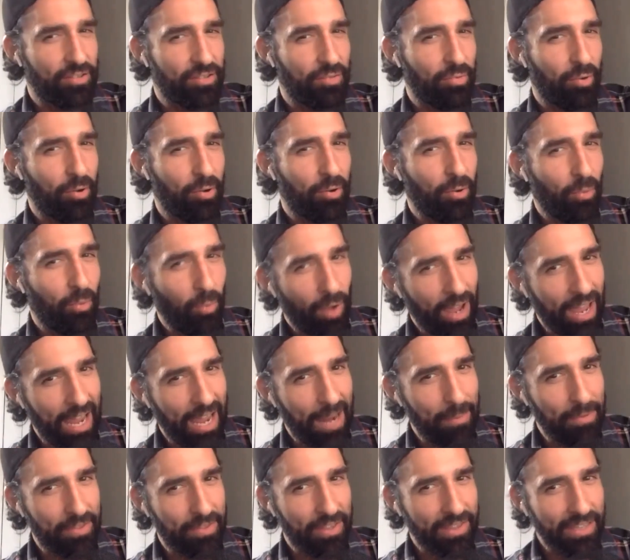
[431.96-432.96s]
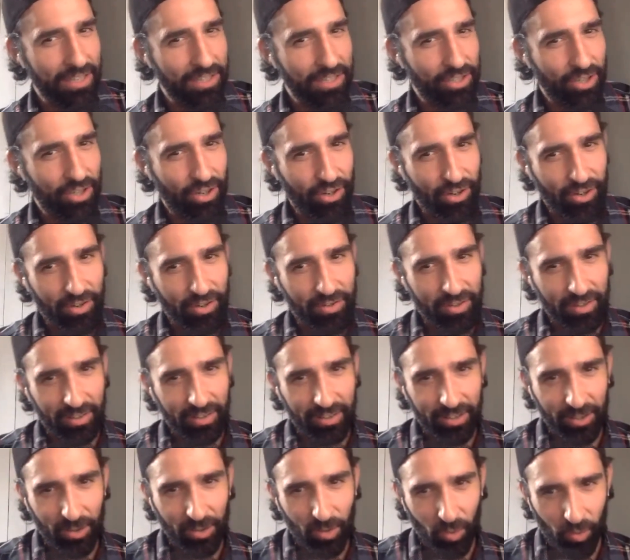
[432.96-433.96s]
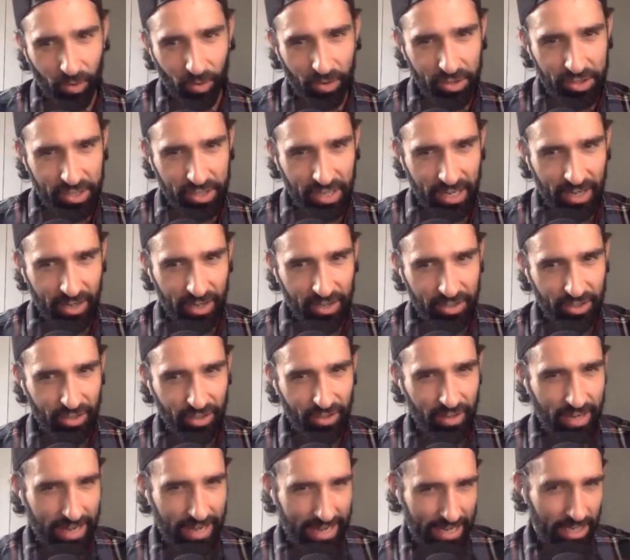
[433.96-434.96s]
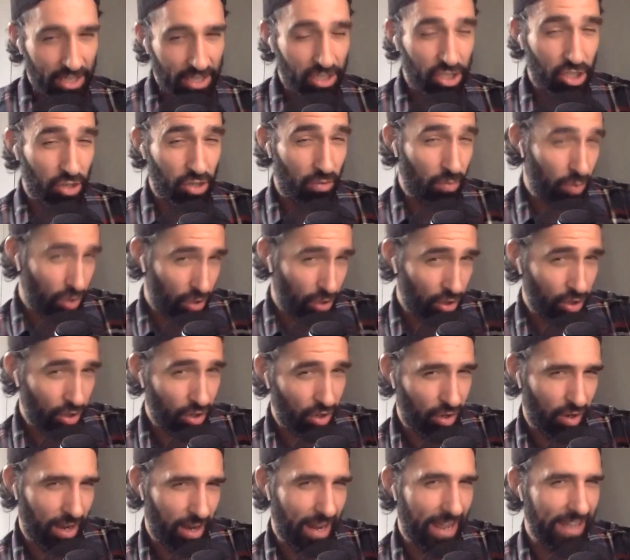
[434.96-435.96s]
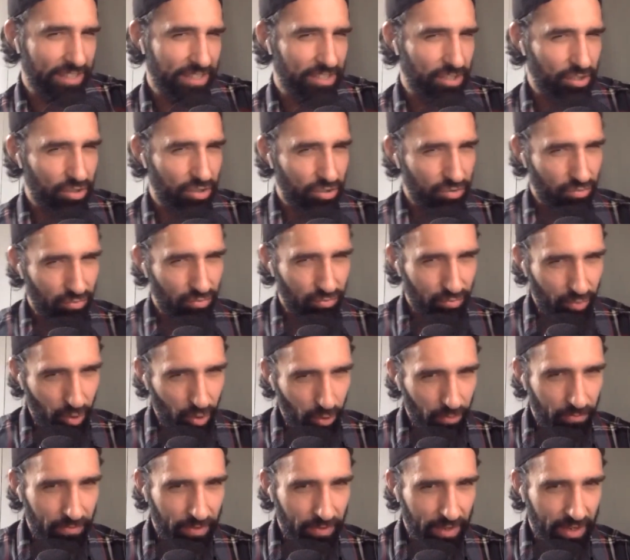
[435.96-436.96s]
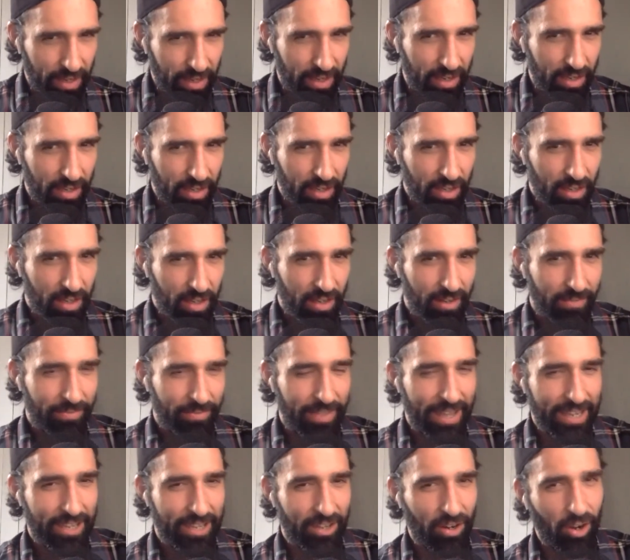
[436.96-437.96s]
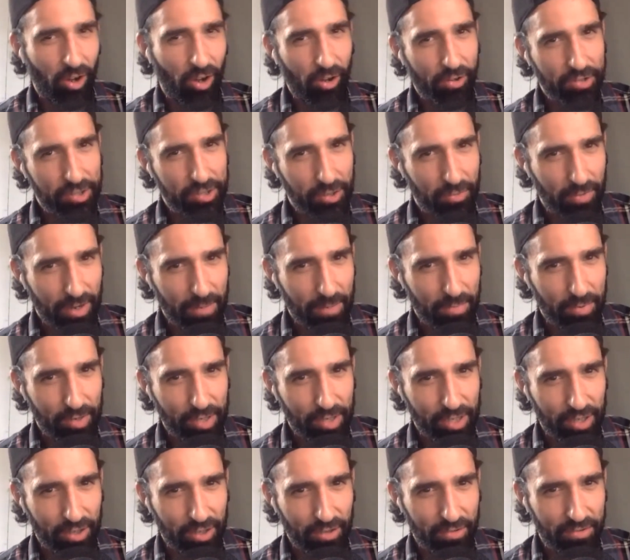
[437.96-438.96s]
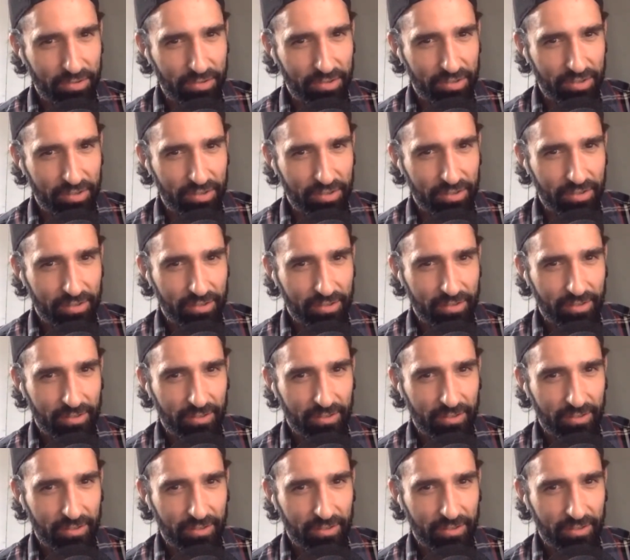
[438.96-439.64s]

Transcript: is thrown away, but then they turn the little orange character into her as a trophy that can also reproduce.